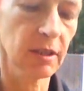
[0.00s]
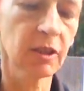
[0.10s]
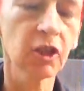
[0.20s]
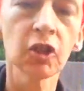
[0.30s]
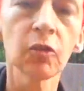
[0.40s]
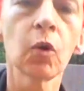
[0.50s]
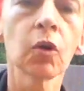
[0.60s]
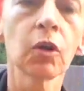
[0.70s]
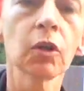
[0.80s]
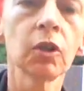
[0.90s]
because you
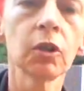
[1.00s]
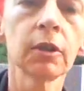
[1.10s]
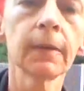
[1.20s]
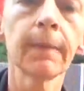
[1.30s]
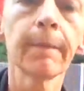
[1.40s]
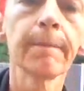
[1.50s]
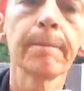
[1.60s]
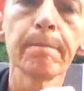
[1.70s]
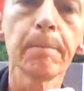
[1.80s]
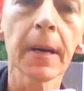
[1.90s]
want good
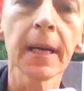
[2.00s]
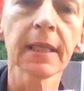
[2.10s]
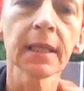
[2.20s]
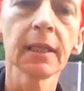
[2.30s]
bite.